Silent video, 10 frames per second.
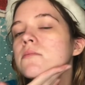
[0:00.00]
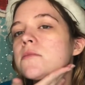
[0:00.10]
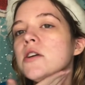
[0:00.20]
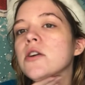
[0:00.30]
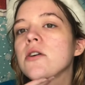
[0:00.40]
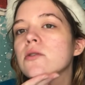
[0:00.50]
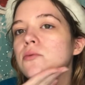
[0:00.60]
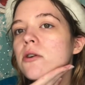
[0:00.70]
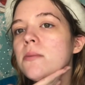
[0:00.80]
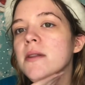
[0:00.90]
And you're going to
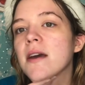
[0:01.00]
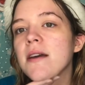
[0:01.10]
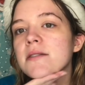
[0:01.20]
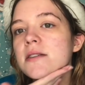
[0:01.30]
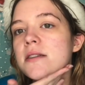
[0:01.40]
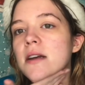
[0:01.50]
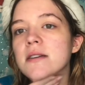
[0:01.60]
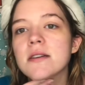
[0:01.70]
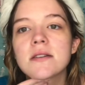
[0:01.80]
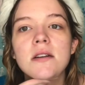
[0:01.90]
rub in the essence.
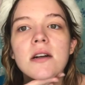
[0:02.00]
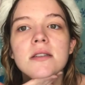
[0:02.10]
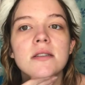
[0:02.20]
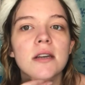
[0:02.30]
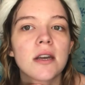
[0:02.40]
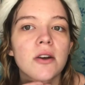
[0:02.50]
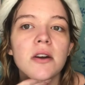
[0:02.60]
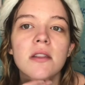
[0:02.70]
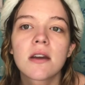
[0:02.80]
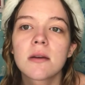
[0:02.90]
This is not sticky or
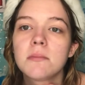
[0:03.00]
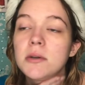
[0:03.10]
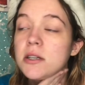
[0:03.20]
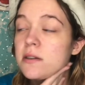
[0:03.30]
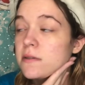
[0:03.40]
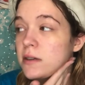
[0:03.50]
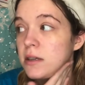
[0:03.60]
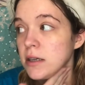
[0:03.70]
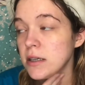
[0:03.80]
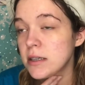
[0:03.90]
anything, but if it
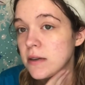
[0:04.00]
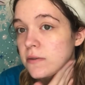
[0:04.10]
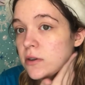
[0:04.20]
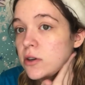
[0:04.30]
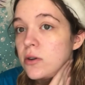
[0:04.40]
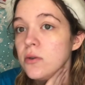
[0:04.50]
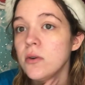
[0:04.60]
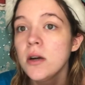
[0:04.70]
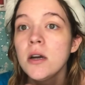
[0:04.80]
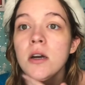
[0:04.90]
is, if you do
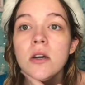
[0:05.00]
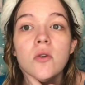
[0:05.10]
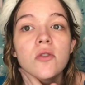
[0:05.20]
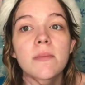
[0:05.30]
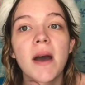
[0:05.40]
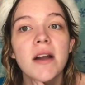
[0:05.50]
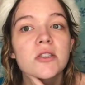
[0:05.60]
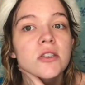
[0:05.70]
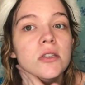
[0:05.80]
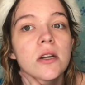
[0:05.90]
use a mask,
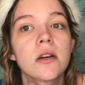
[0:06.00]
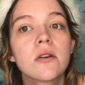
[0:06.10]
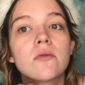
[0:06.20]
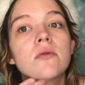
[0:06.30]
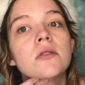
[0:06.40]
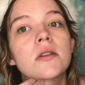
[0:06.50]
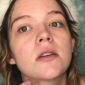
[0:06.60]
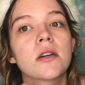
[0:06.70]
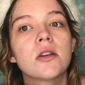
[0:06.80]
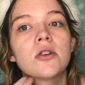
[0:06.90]
just let it
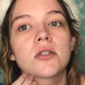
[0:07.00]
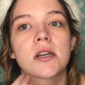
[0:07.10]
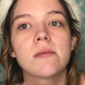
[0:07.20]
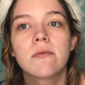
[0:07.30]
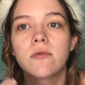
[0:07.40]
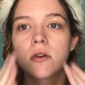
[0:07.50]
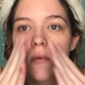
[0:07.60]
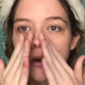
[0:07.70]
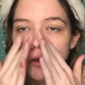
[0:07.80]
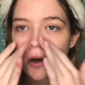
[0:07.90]
sink into your skin before you
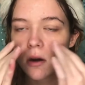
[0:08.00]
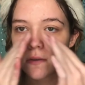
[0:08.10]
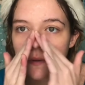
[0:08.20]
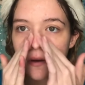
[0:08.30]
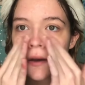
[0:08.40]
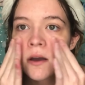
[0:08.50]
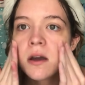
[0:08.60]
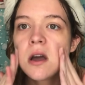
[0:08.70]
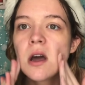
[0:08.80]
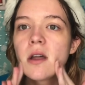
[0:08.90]
wash it off.
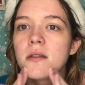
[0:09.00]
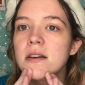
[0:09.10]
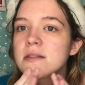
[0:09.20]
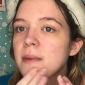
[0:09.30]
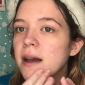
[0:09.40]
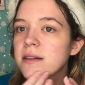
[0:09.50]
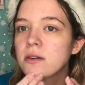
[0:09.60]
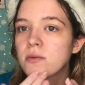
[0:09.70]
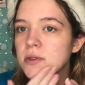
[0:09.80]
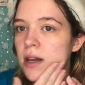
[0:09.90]
These masks
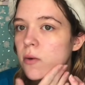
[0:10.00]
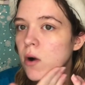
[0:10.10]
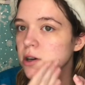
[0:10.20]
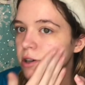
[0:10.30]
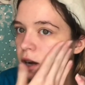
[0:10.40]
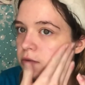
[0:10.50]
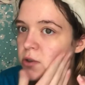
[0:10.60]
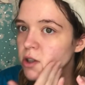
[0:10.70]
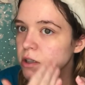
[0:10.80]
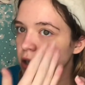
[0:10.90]
don't say wash it off. It
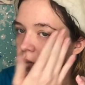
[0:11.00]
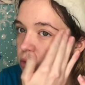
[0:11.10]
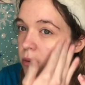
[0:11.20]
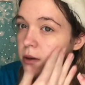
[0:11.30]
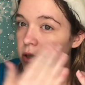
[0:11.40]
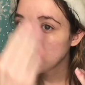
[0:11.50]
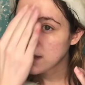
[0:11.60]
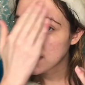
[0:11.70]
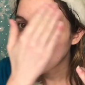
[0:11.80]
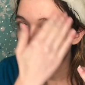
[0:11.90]
just says rub into the
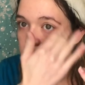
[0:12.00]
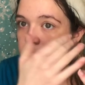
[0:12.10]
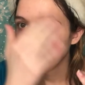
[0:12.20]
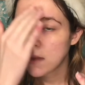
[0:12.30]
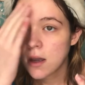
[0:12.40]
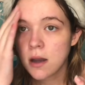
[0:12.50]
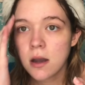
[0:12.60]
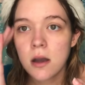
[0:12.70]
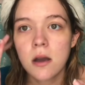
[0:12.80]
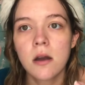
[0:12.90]
skin.
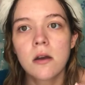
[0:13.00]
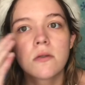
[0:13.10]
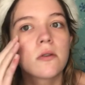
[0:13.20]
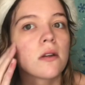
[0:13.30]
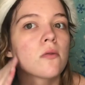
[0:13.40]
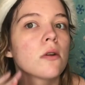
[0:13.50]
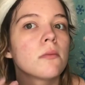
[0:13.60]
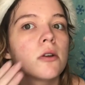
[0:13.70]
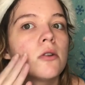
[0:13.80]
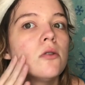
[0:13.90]
So that's what I'm
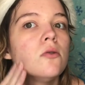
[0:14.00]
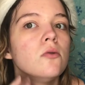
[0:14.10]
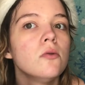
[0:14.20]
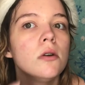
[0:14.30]
going to do.